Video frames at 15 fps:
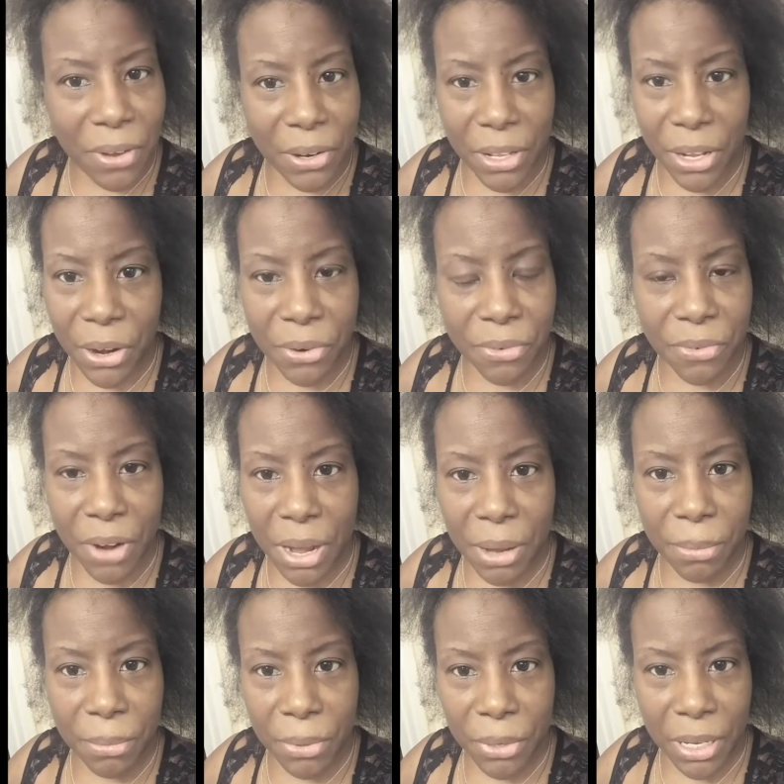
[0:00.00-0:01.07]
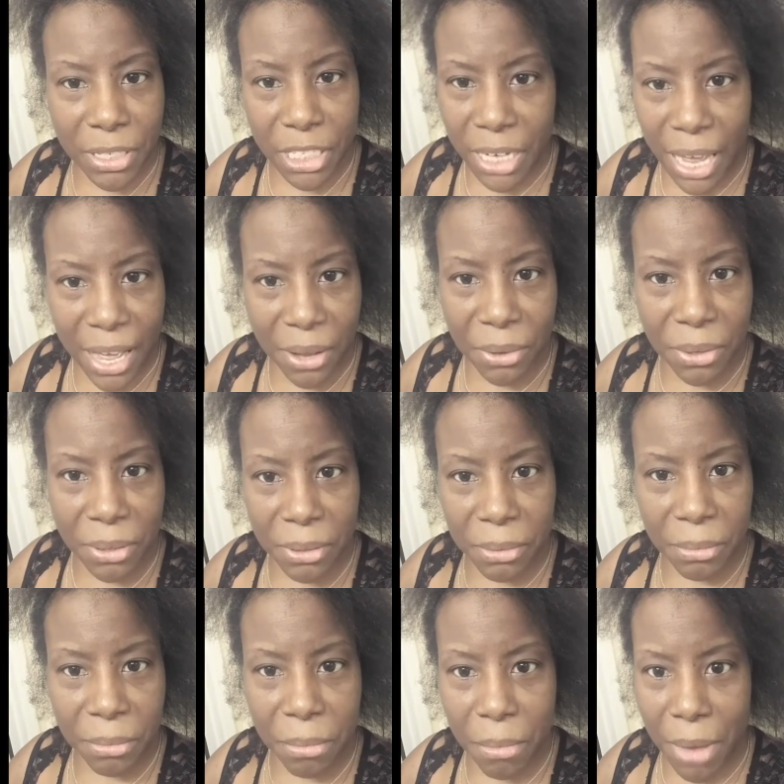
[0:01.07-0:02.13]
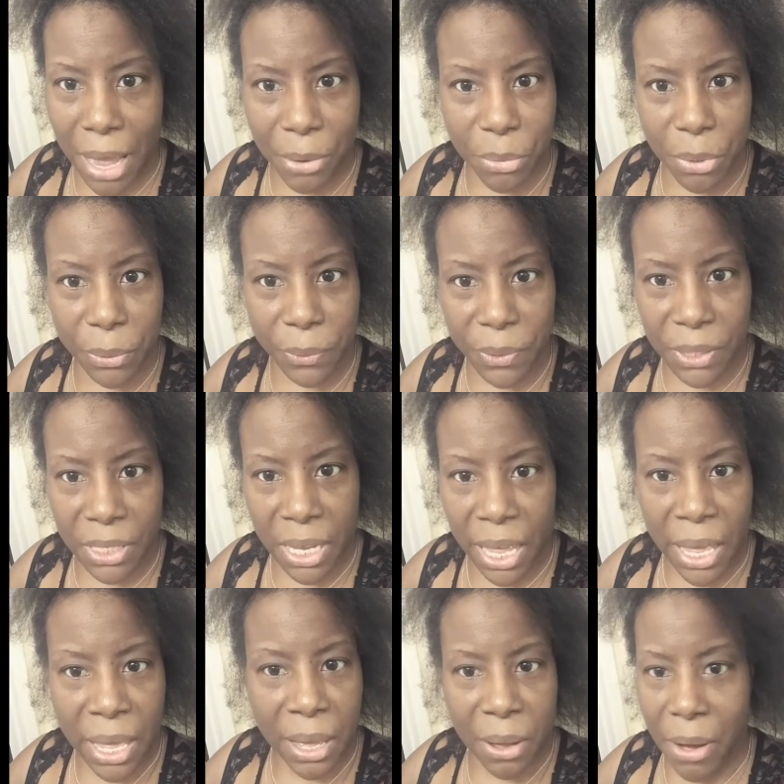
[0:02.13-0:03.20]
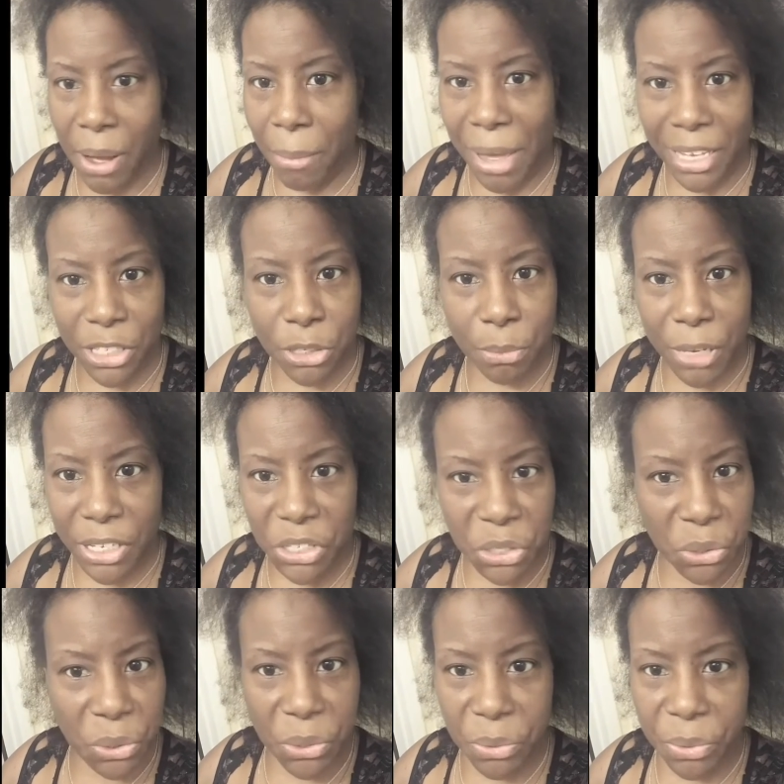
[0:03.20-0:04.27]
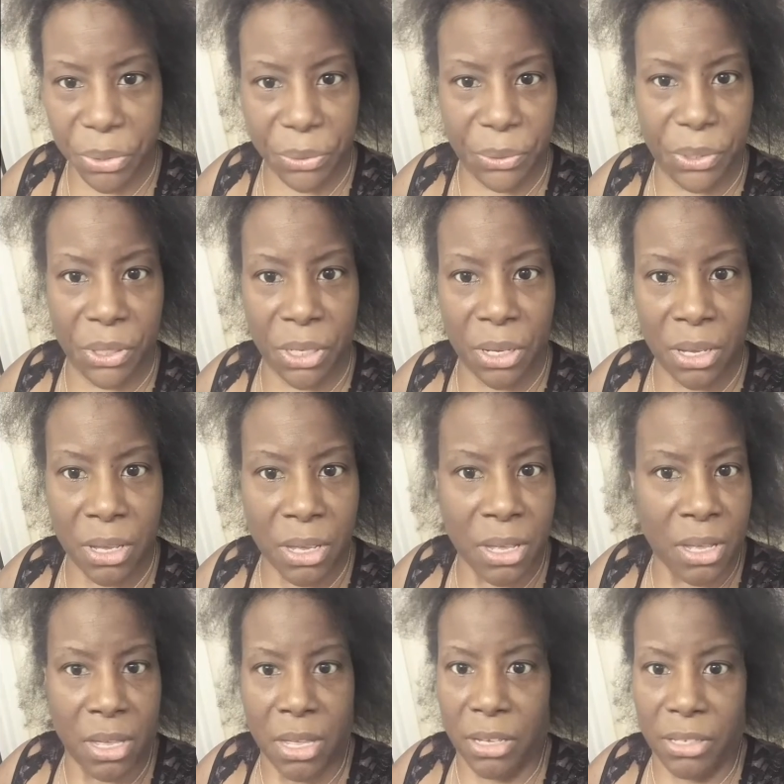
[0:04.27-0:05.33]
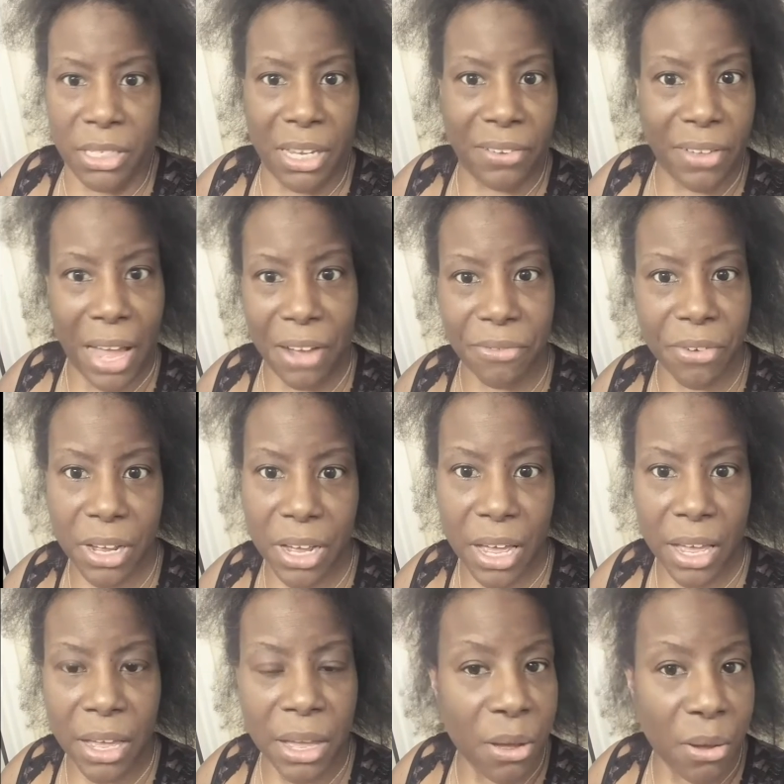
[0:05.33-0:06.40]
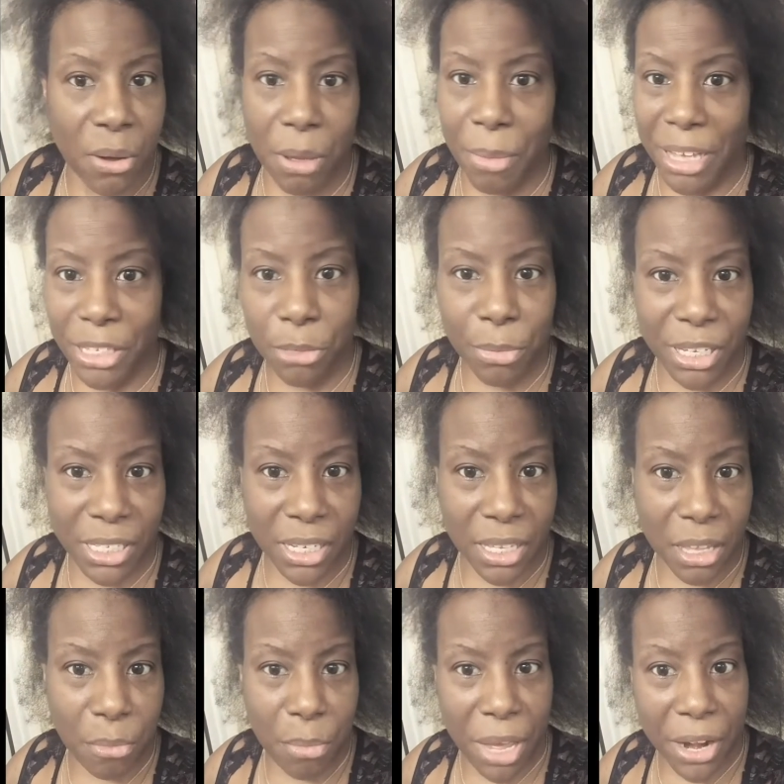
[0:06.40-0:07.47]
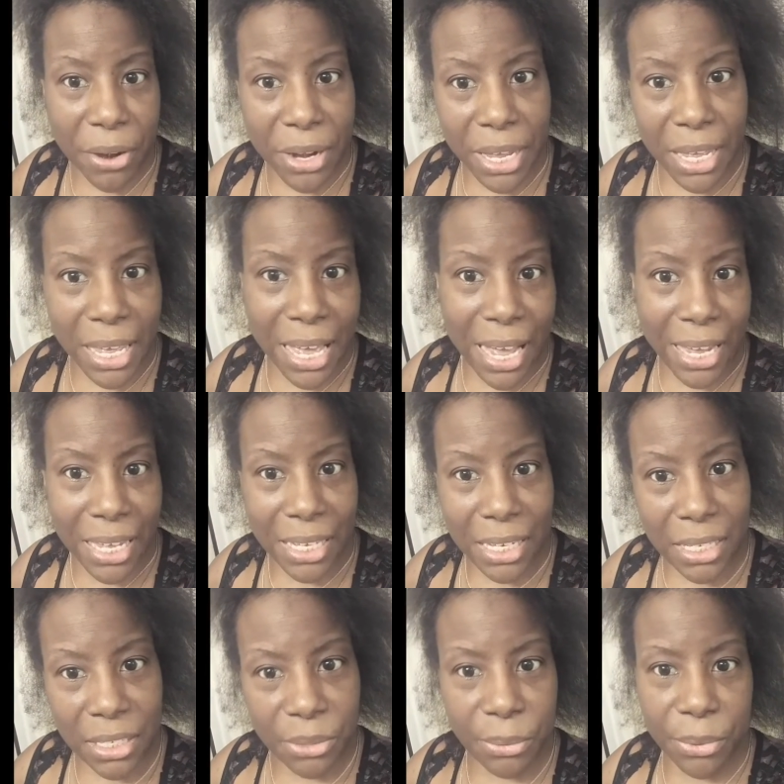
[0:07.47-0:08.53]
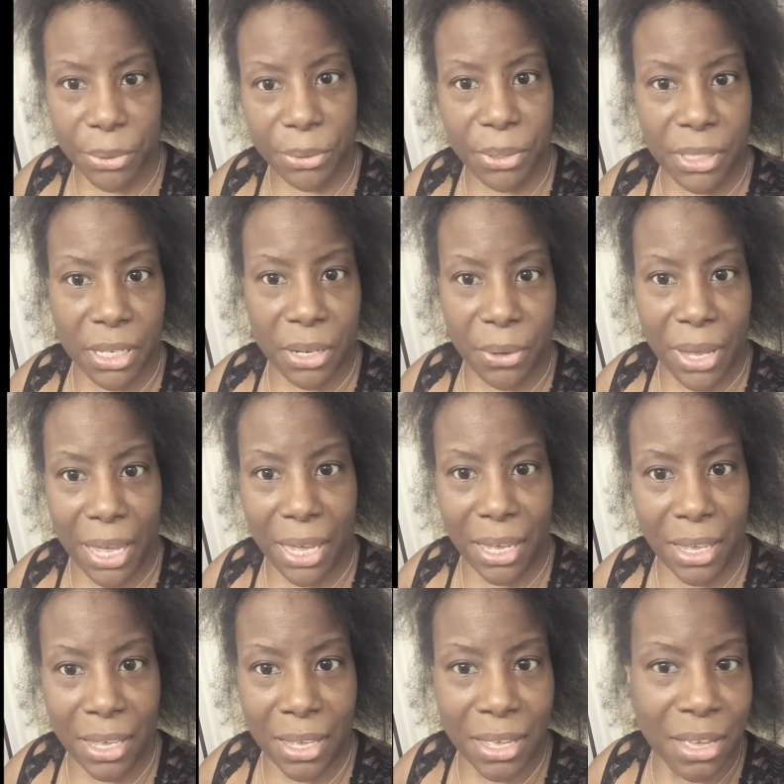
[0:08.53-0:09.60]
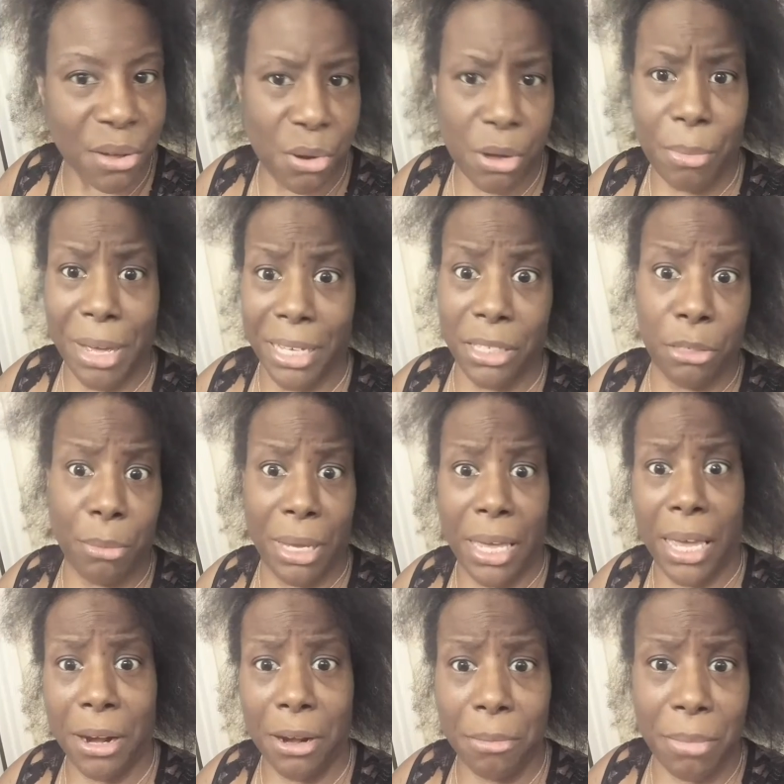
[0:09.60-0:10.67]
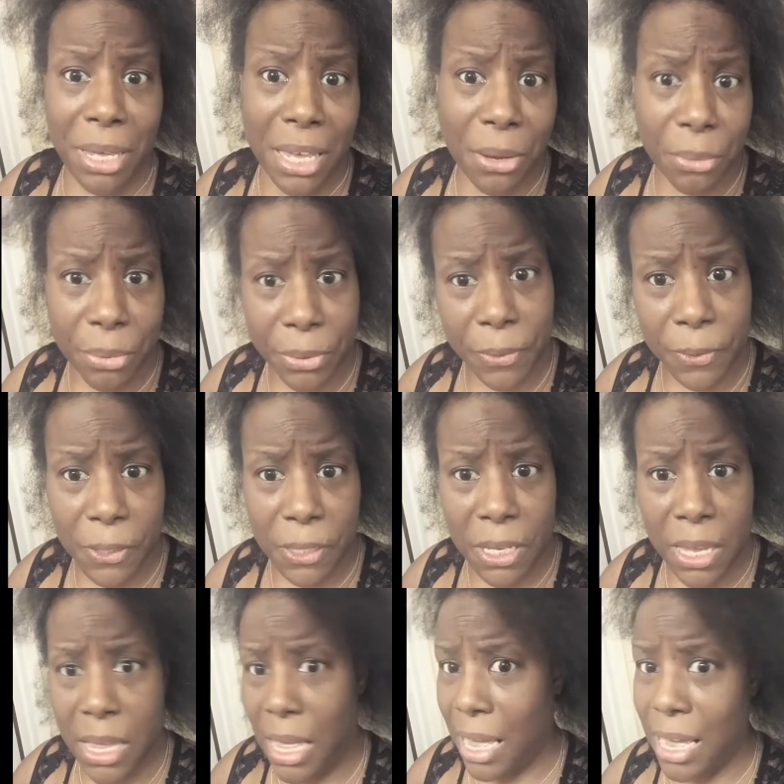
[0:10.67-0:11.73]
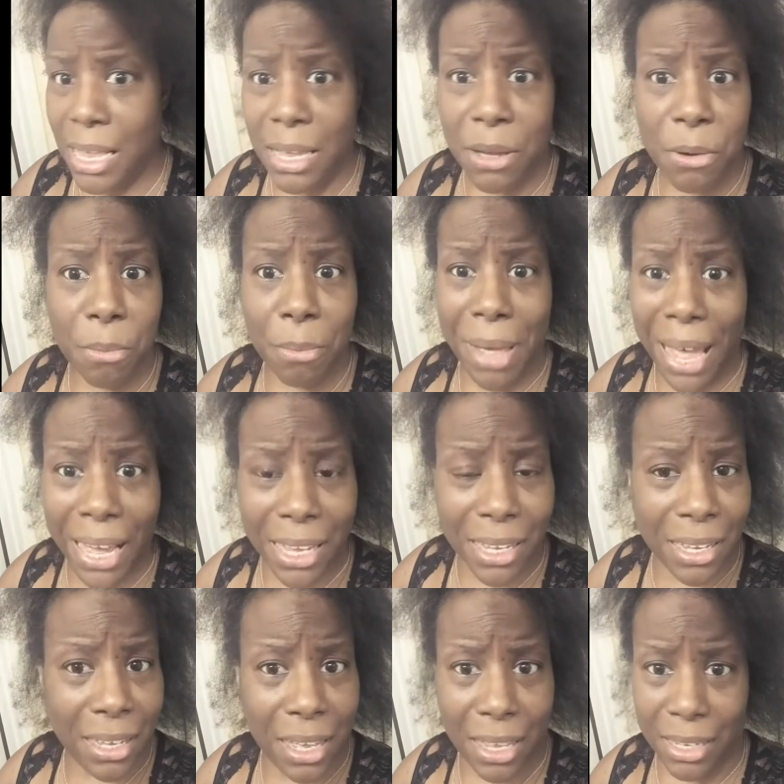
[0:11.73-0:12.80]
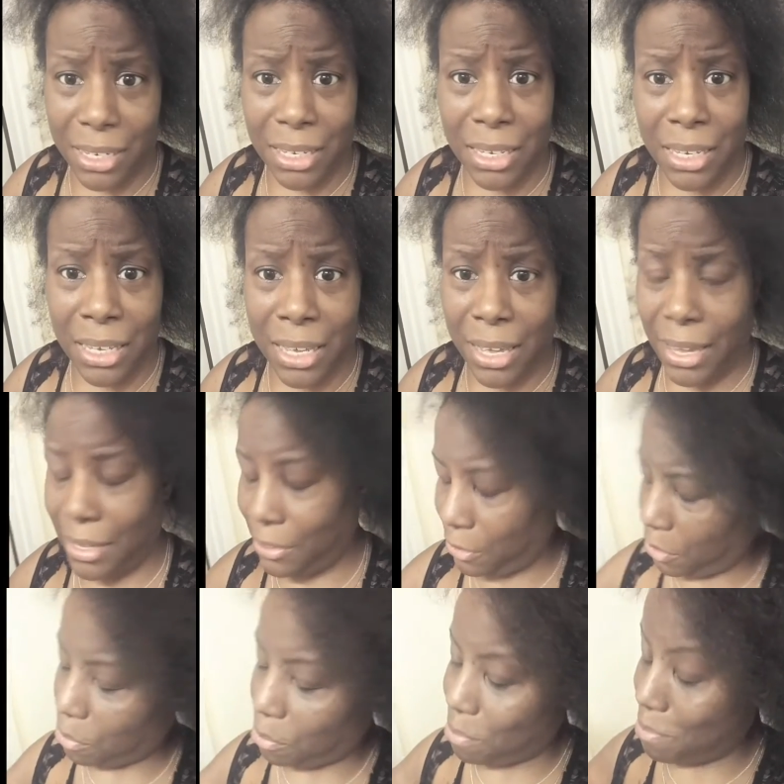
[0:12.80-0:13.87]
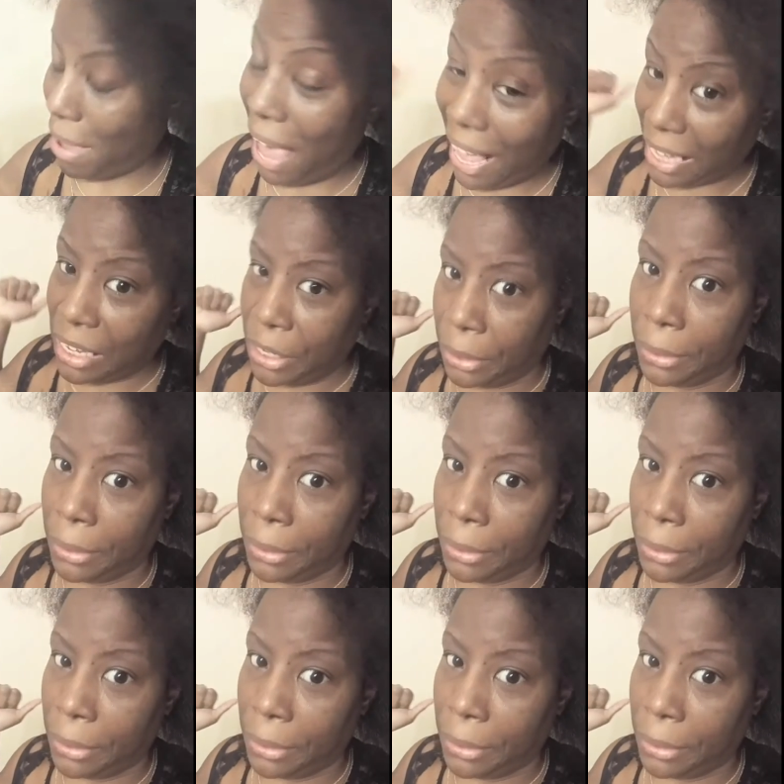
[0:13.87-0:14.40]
I learned from a child, my roots, going back to my Zulu roots, South Africa, going back to my South American Guyanese roots, okay? Going back to my Caribbean roots. I got to go back, honey. I got to go back.